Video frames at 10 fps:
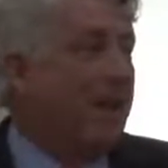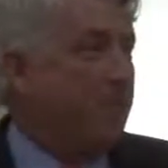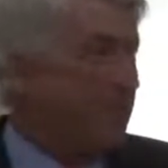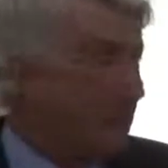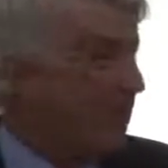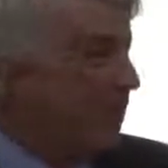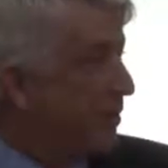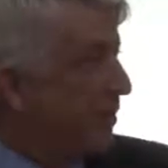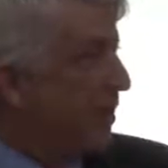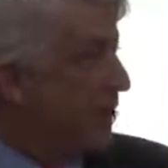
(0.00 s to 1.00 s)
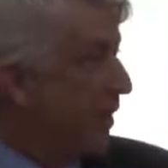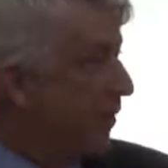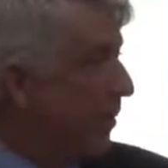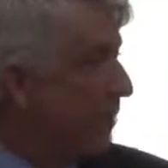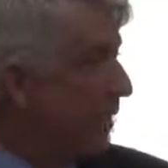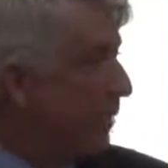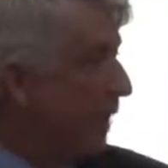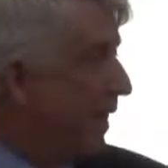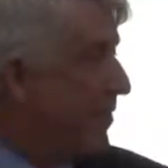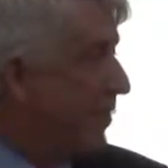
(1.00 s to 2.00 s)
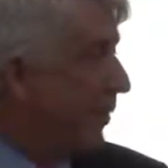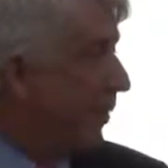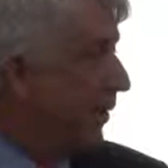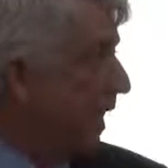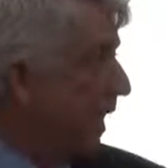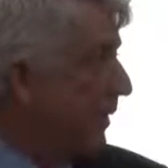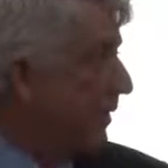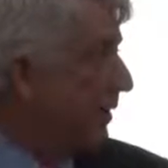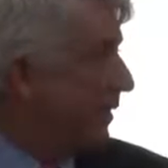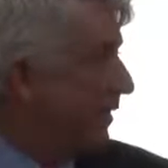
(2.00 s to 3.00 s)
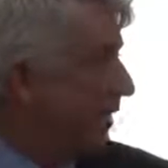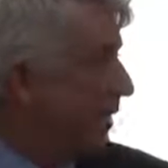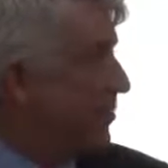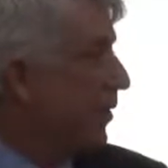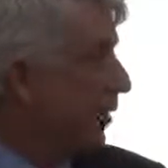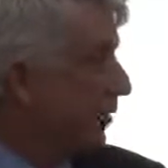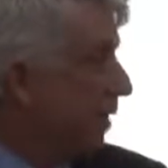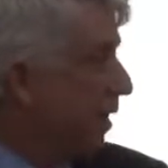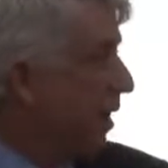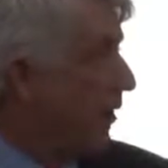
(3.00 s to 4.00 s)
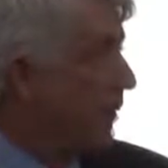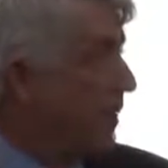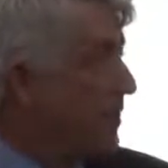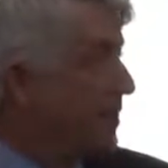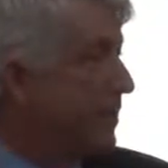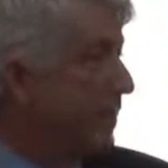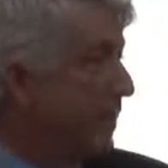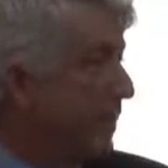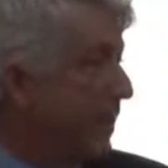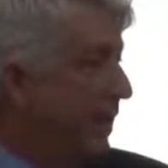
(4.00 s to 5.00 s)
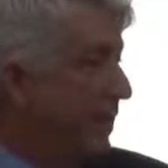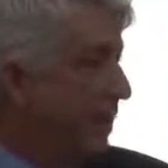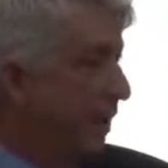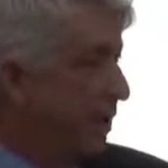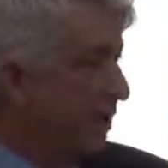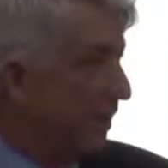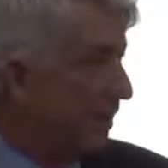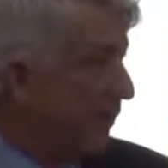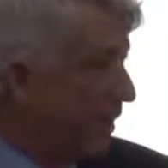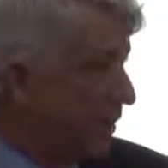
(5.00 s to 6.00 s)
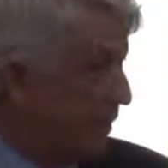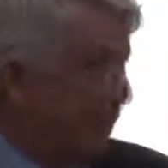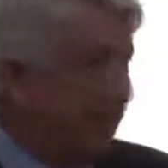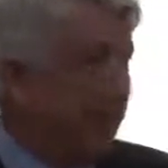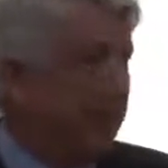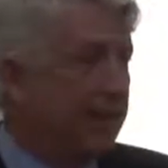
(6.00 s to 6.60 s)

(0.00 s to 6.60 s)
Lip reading: A modern attorney general is going to make sure that his or her law office is functioning efficiently